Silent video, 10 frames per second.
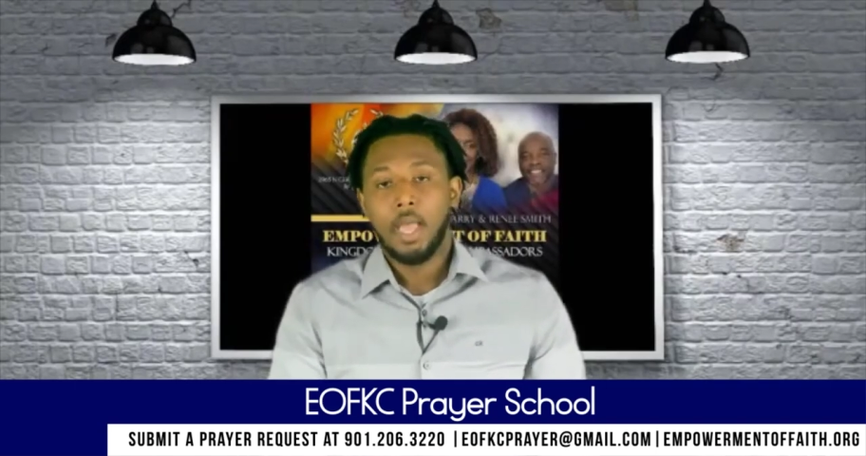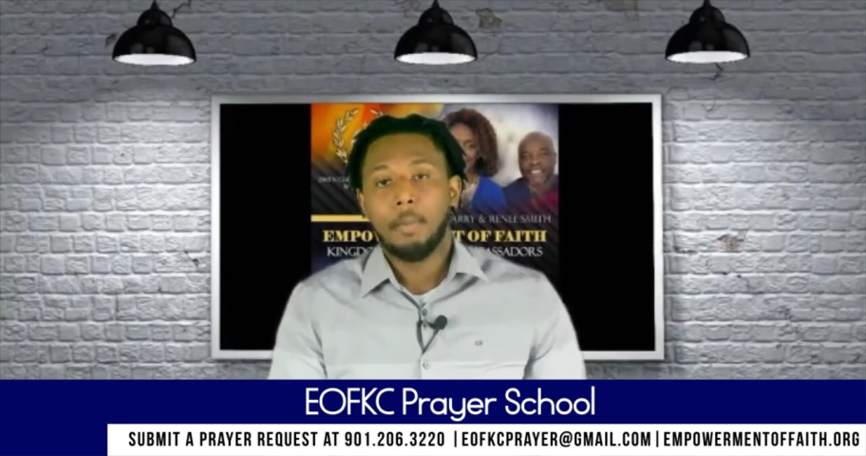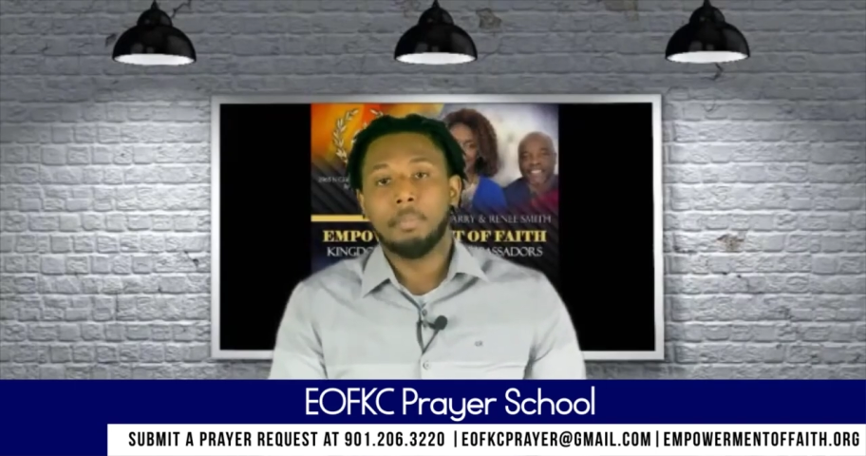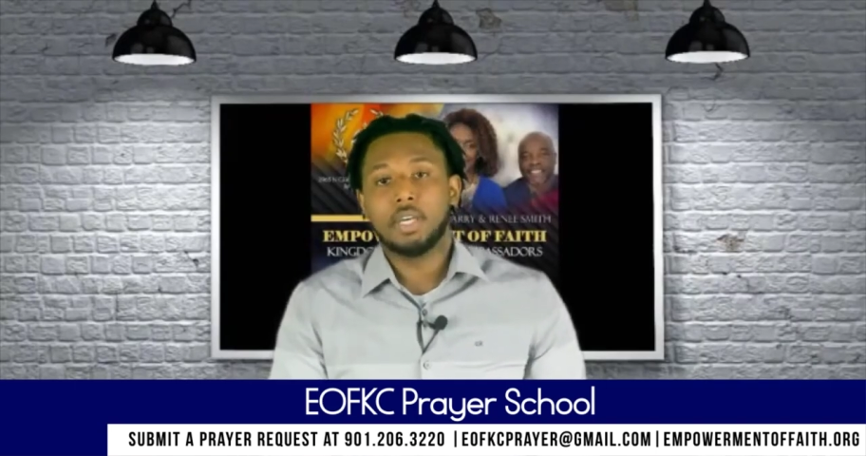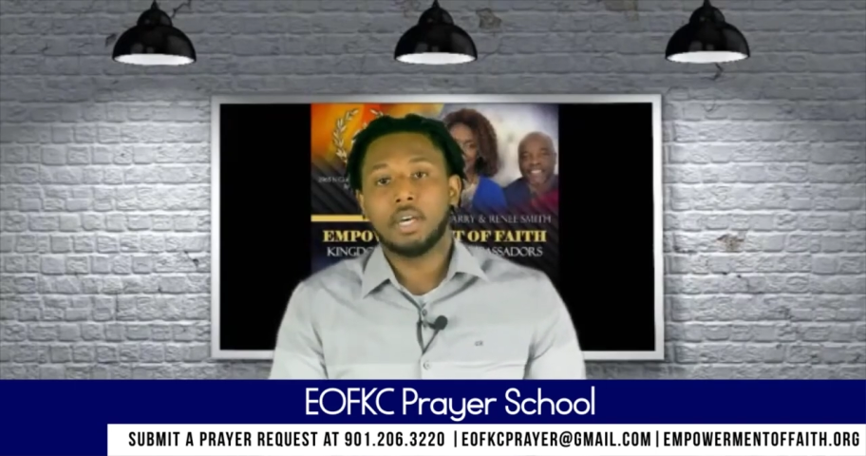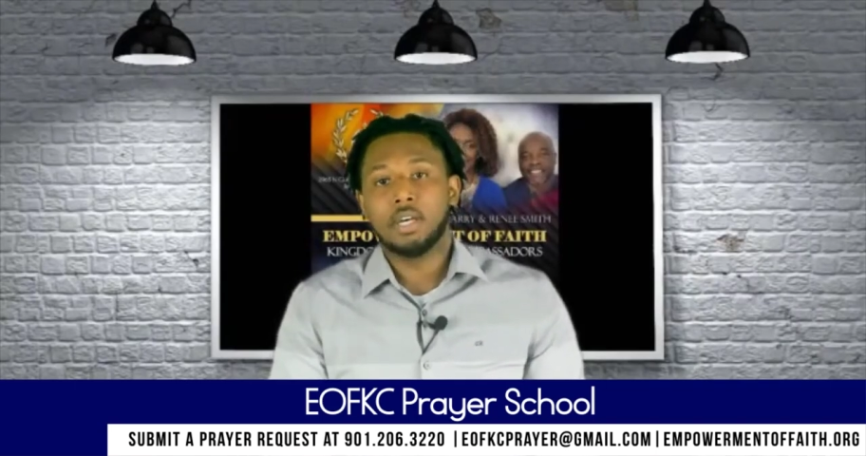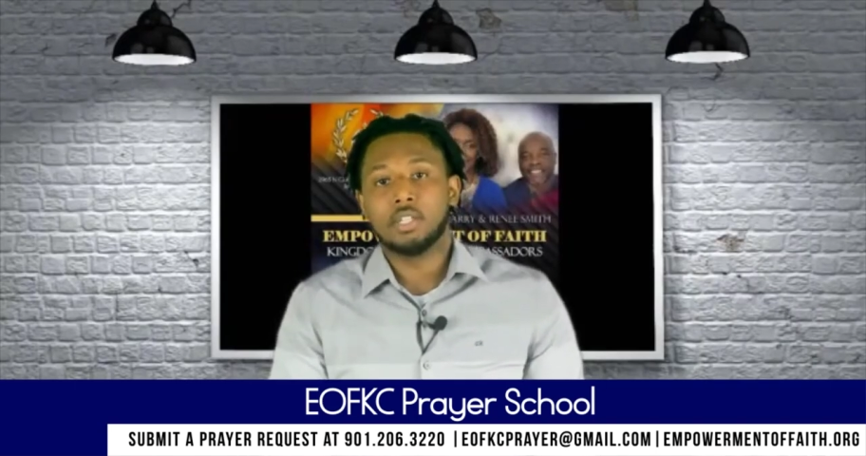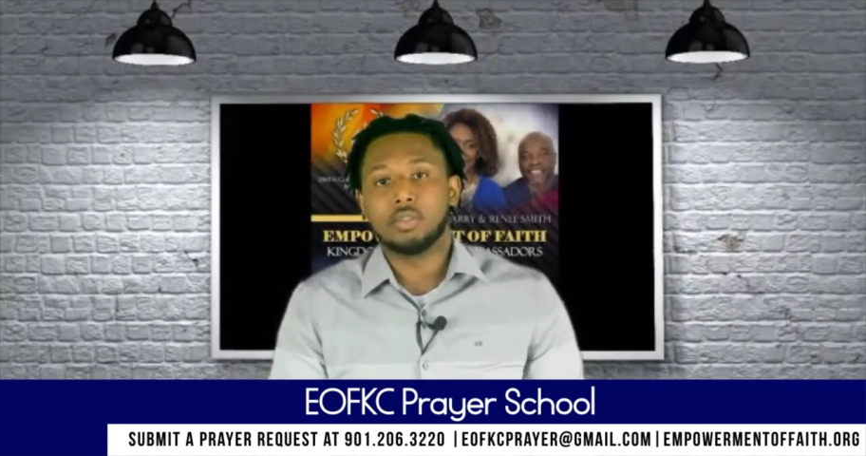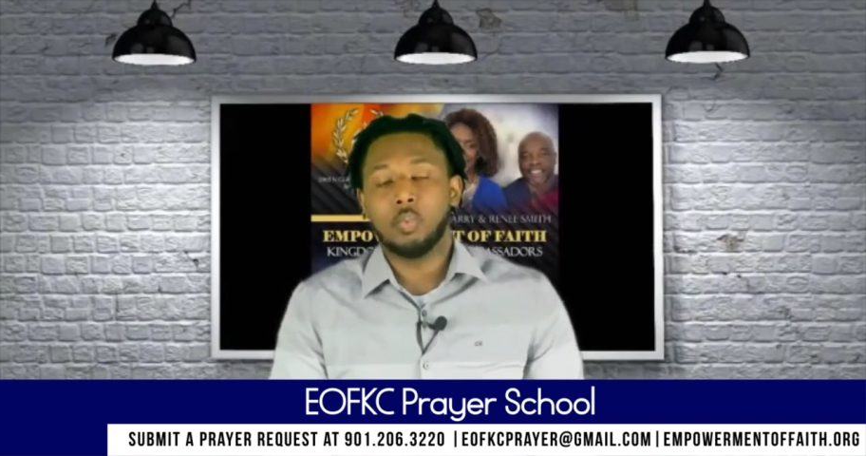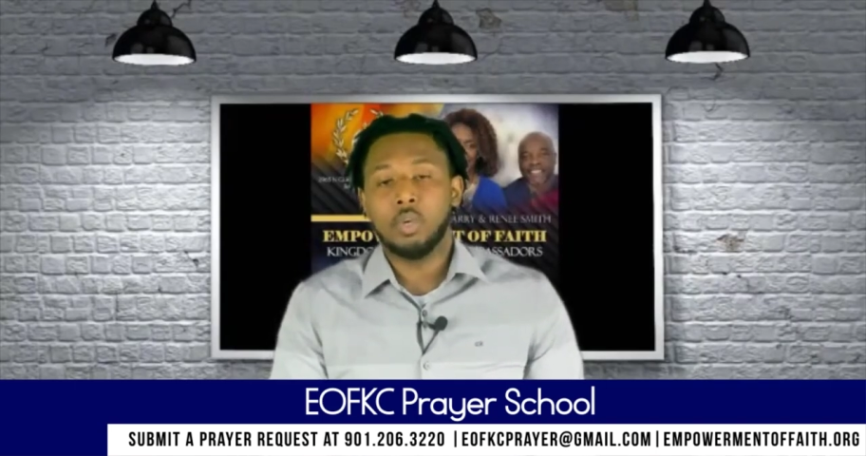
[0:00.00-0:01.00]

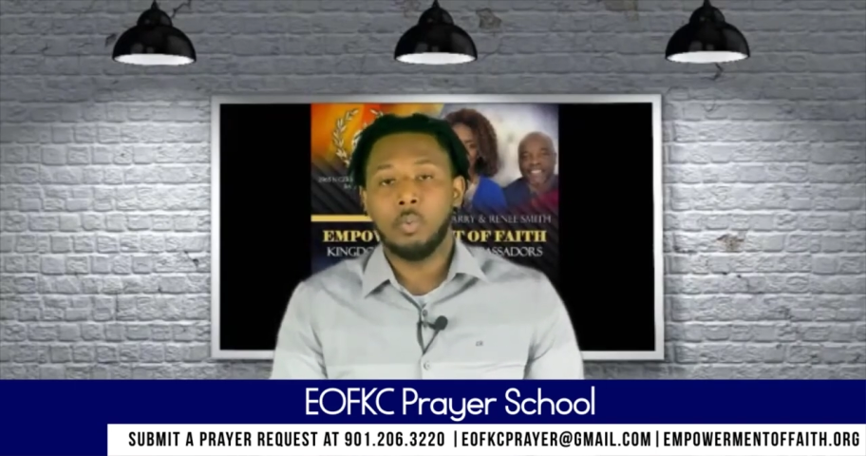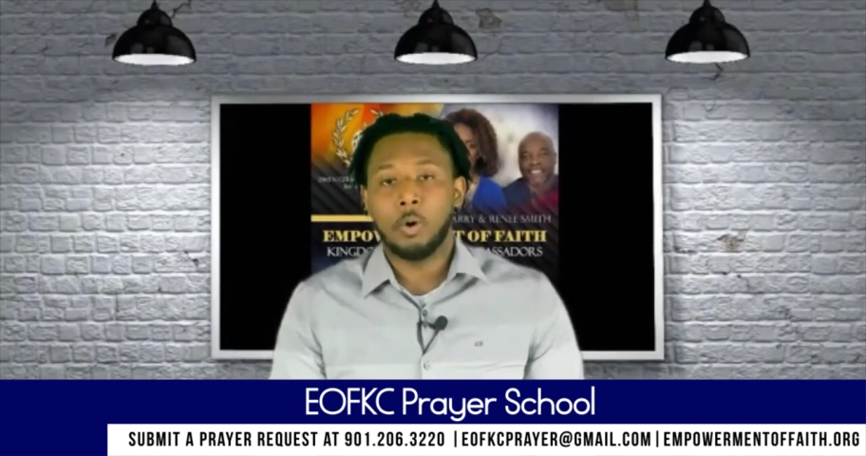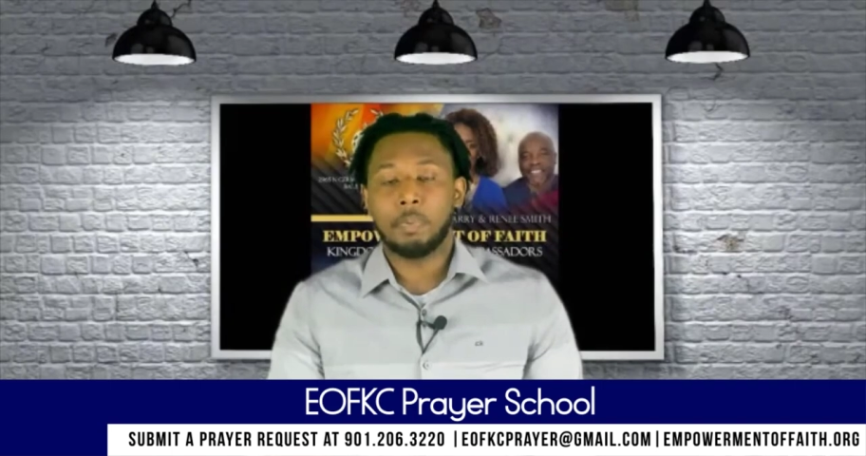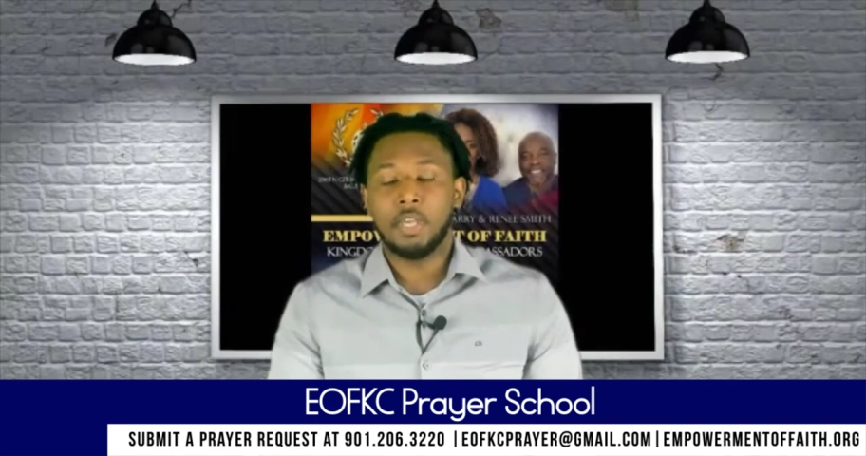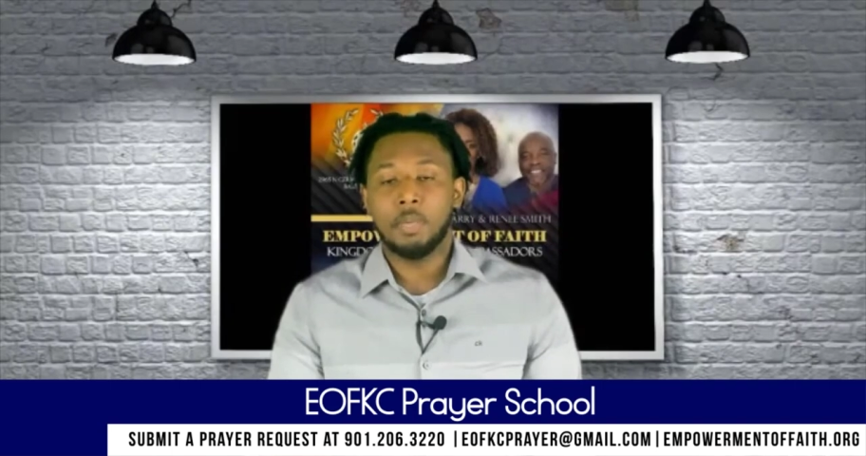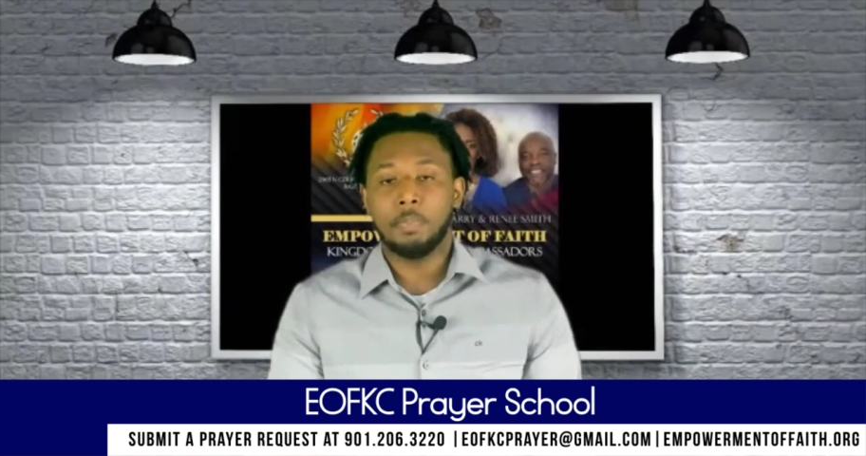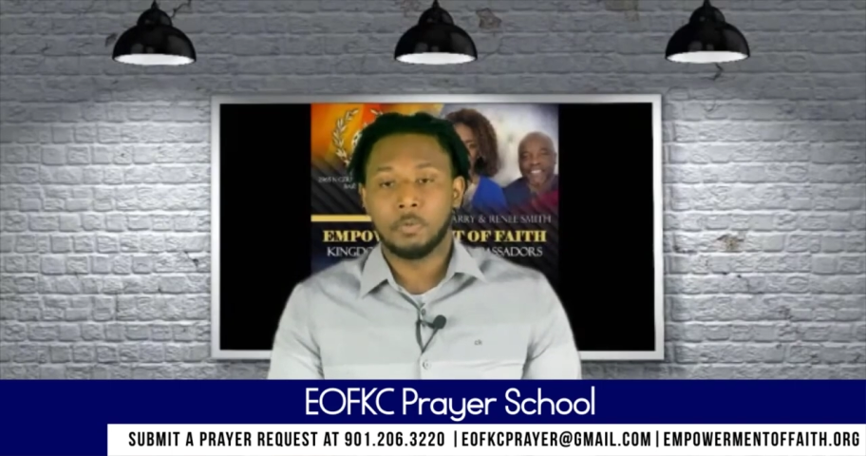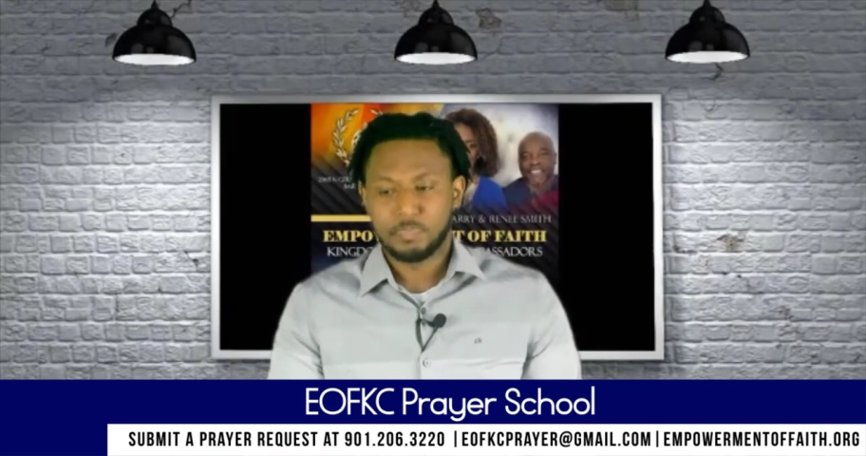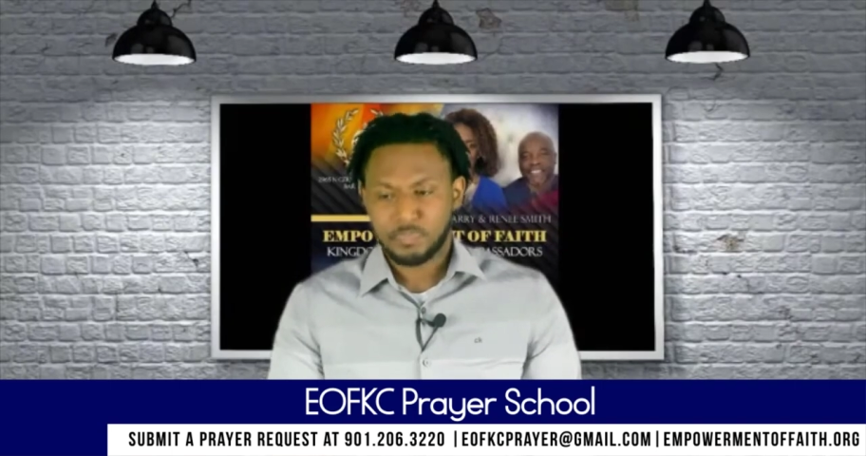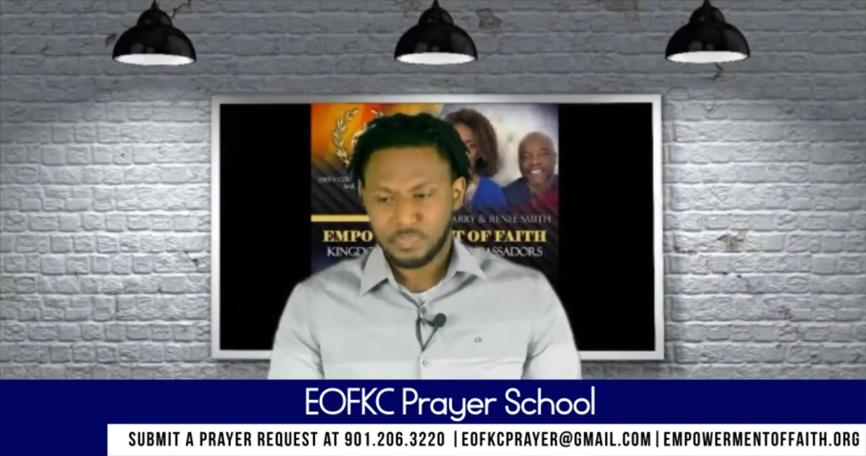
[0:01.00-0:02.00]
because we want
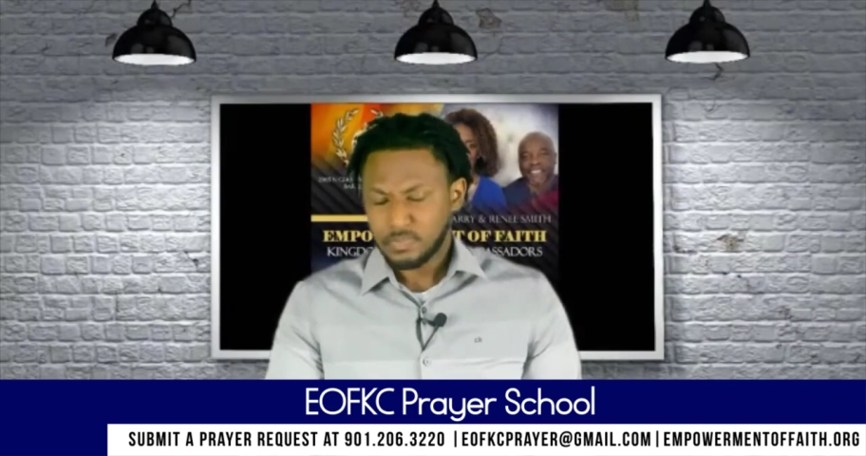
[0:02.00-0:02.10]
people